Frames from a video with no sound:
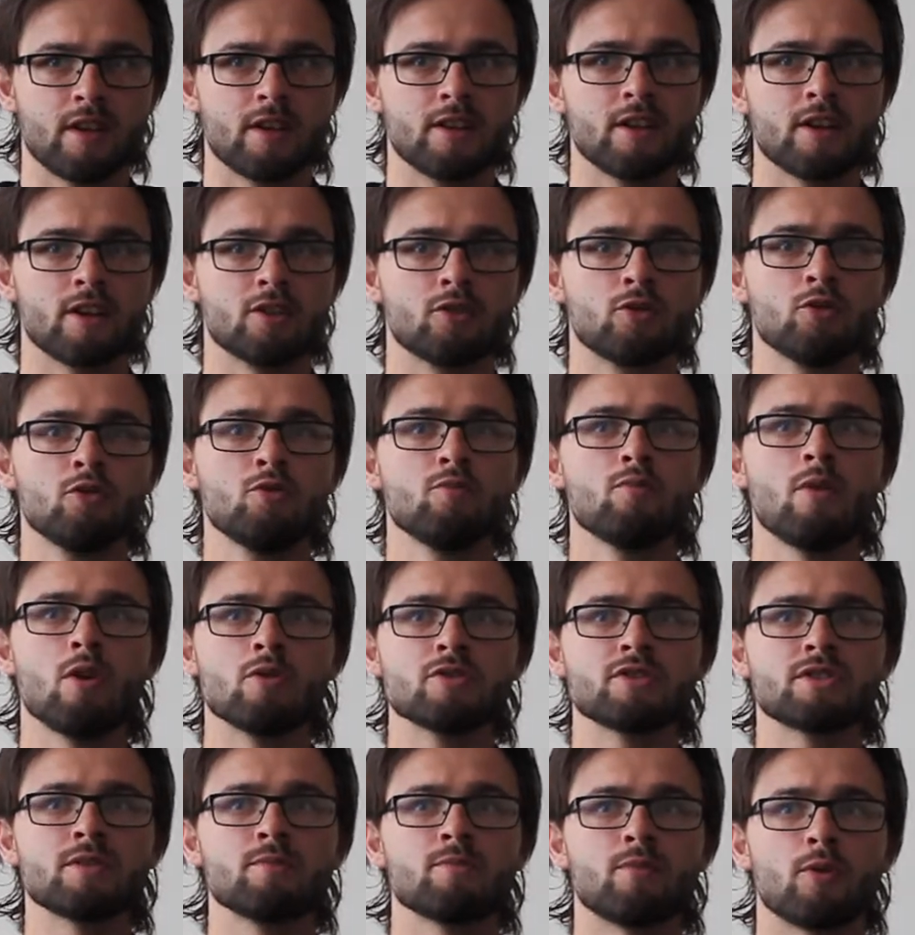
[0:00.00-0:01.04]
There are two
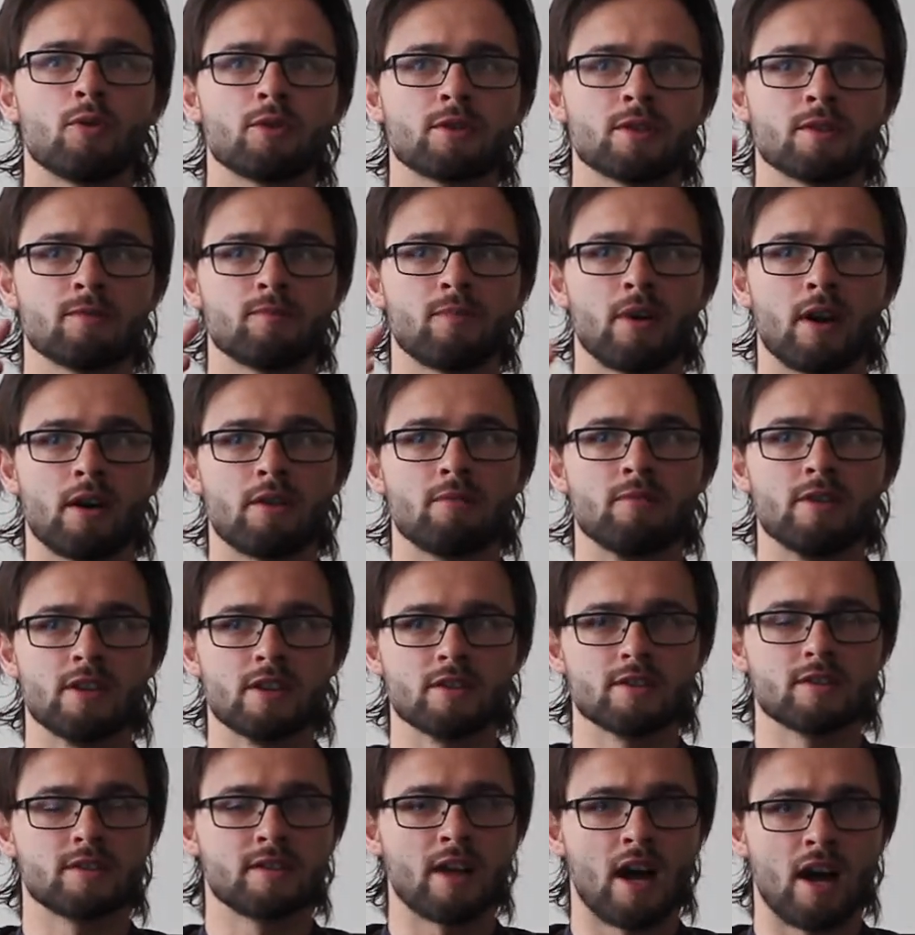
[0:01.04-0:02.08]
most important
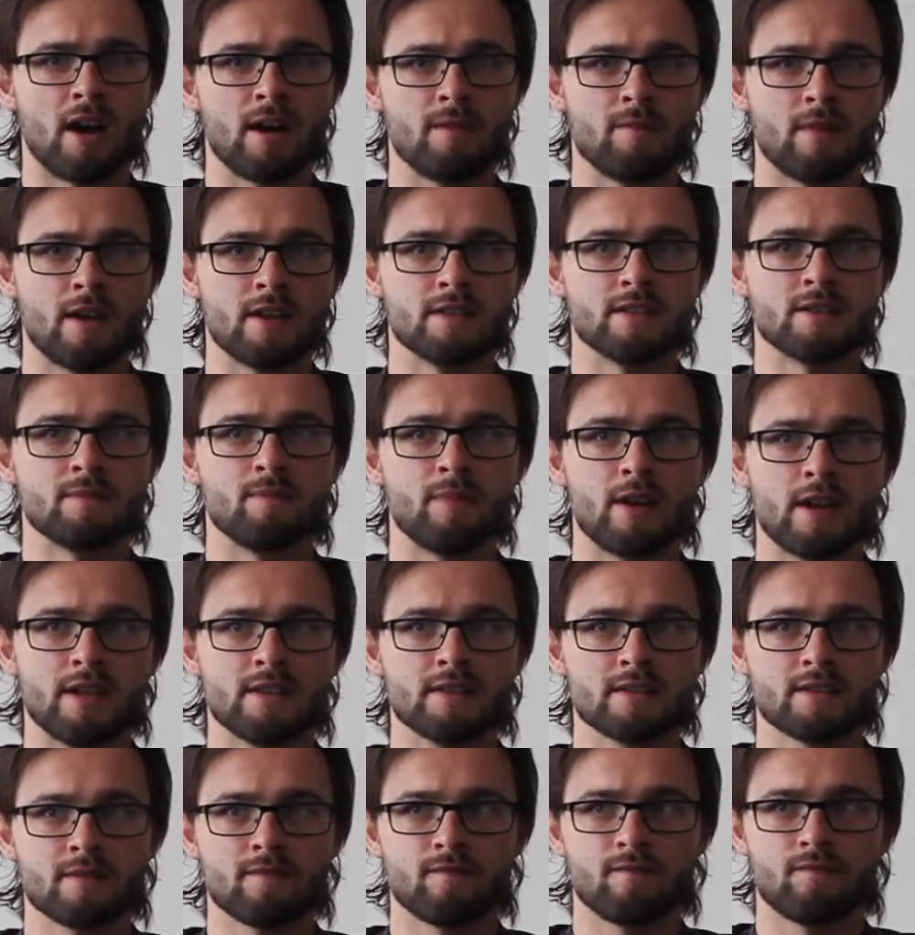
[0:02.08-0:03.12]
parameters, time and
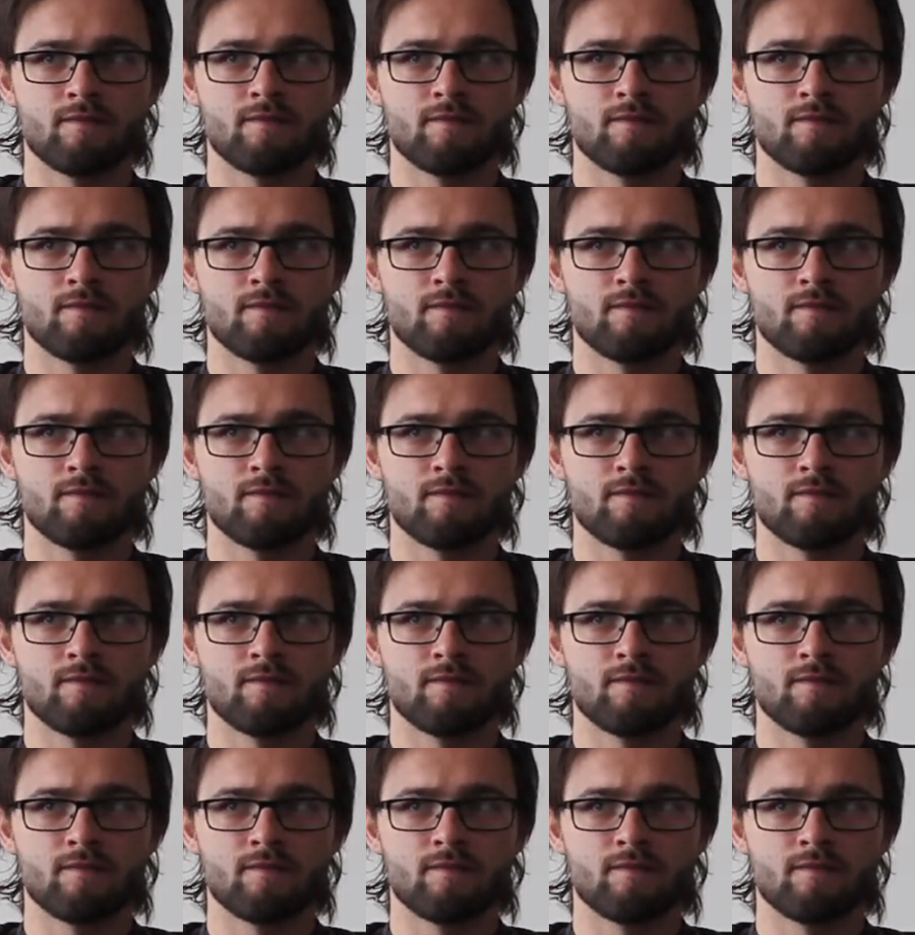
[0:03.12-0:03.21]
space.